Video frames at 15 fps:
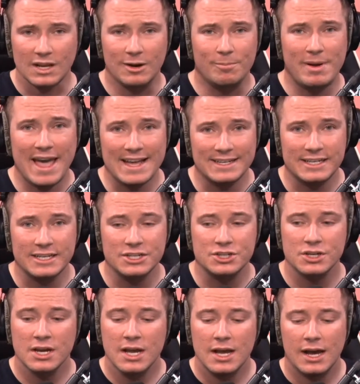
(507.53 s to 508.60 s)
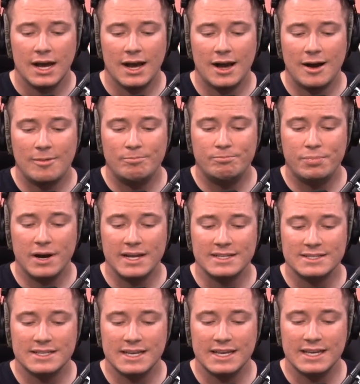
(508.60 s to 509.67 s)
a bandage,
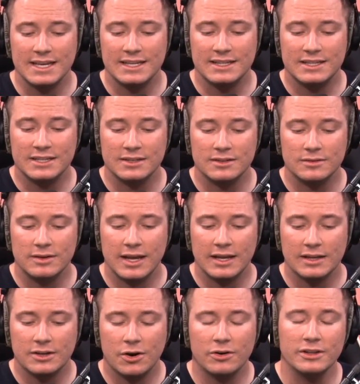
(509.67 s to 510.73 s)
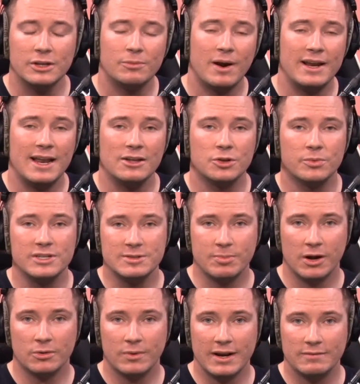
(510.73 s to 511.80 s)
but currently right now the
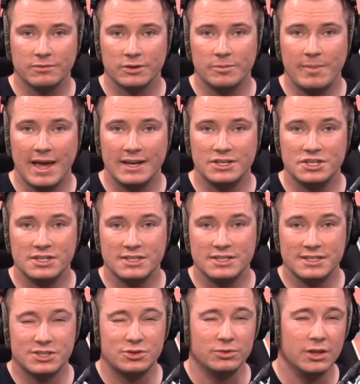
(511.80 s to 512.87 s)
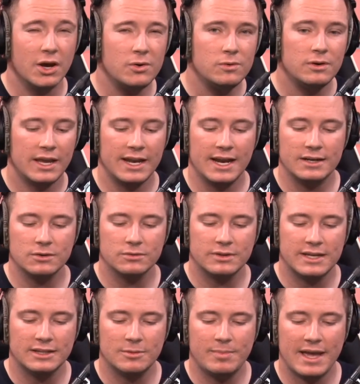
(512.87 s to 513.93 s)
respawn rate for the bandages is too low, and I don't
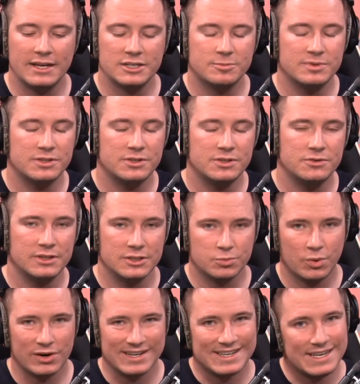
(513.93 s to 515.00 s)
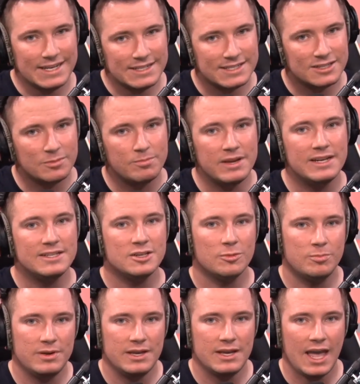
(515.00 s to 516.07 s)
think the bandage bazooka is where it needs to
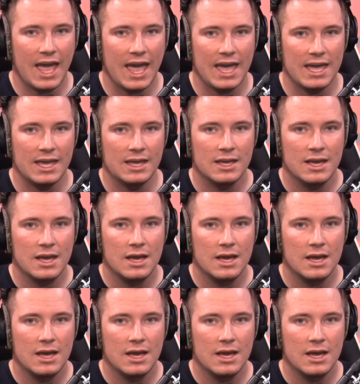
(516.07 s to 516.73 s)
be a